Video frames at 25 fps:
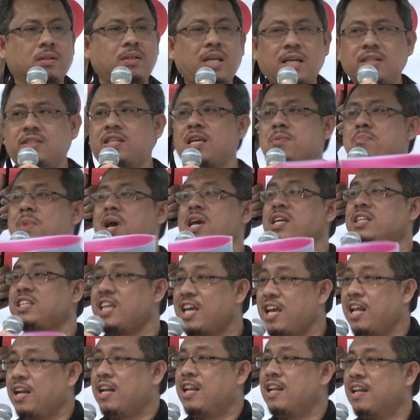Just
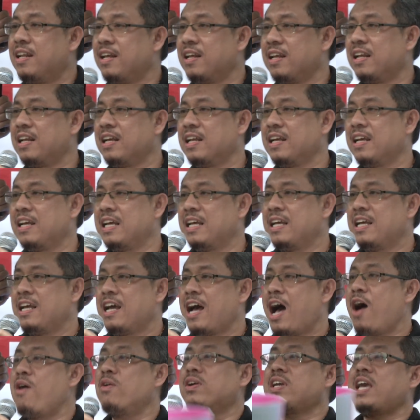imagine,
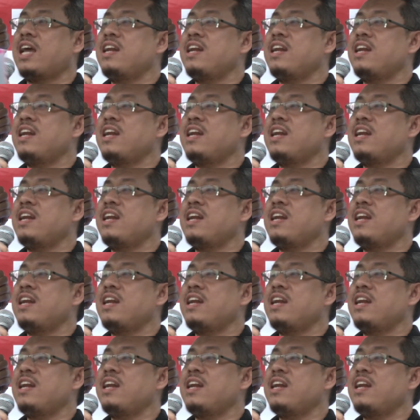how